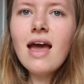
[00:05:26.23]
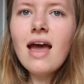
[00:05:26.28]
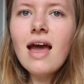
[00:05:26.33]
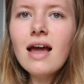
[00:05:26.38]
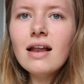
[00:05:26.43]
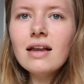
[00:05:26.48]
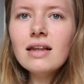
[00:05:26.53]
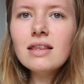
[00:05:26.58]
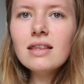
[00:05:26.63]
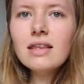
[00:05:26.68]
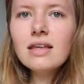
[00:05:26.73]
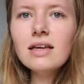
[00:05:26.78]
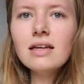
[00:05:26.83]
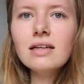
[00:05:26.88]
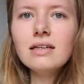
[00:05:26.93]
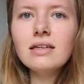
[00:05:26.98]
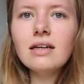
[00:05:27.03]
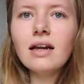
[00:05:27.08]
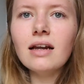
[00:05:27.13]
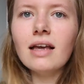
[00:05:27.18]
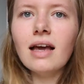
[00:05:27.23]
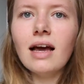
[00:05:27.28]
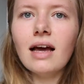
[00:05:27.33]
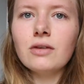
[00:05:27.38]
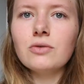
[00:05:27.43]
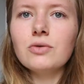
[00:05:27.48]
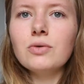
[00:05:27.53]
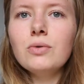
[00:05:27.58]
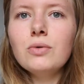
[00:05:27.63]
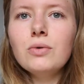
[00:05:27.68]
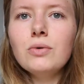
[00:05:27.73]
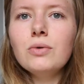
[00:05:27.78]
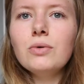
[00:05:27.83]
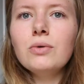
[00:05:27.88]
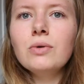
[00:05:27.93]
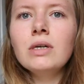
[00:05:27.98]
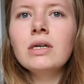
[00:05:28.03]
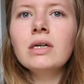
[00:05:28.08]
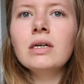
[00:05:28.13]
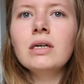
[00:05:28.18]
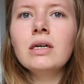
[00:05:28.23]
anything like at all,